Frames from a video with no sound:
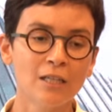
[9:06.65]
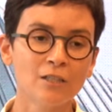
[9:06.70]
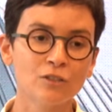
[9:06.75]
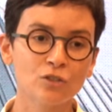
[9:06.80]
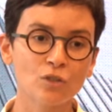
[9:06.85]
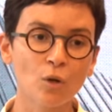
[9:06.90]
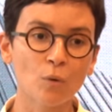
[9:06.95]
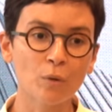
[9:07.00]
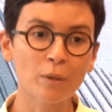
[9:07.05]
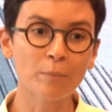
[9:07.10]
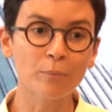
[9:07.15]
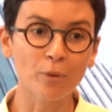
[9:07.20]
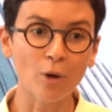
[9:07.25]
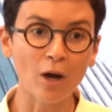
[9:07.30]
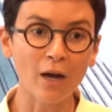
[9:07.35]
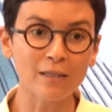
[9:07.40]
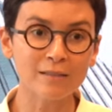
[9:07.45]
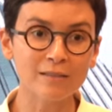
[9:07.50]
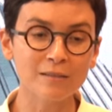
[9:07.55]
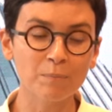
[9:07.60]
So we
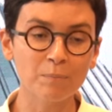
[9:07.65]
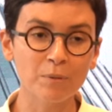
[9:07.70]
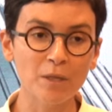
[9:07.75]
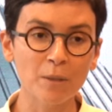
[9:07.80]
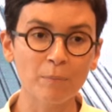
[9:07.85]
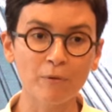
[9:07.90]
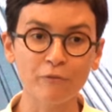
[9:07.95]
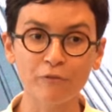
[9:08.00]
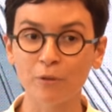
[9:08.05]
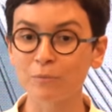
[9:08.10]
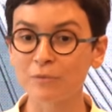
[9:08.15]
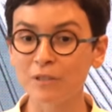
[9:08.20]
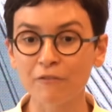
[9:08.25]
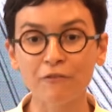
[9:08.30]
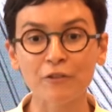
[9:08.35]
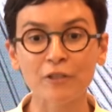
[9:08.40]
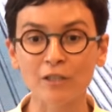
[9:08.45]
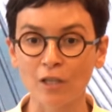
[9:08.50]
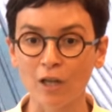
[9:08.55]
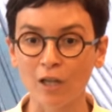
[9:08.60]
brought people from
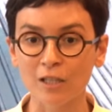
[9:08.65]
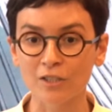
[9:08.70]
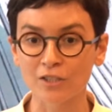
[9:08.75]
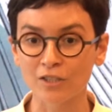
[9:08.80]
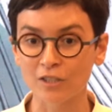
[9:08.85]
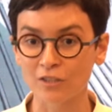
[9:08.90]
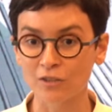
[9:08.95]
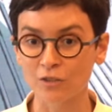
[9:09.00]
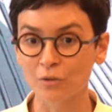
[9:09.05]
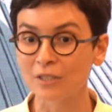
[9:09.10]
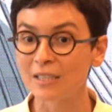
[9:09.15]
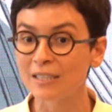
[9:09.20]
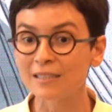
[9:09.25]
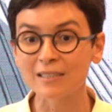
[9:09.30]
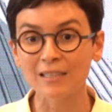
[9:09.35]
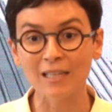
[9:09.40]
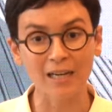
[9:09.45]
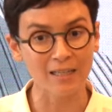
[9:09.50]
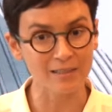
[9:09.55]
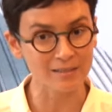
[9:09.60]
different knowledges to
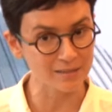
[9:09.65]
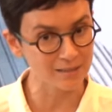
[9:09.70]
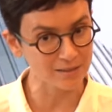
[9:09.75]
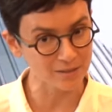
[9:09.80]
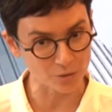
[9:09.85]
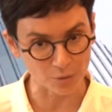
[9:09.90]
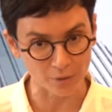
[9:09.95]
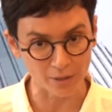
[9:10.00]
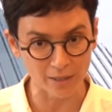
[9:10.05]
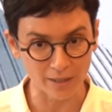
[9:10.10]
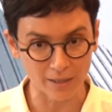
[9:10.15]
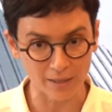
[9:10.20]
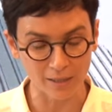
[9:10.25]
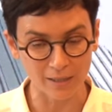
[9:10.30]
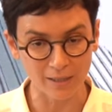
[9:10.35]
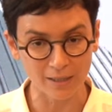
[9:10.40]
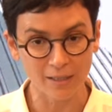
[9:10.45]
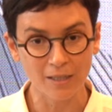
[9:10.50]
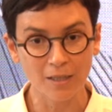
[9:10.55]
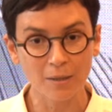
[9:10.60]
discuss this
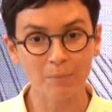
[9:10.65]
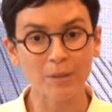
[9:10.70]
critically,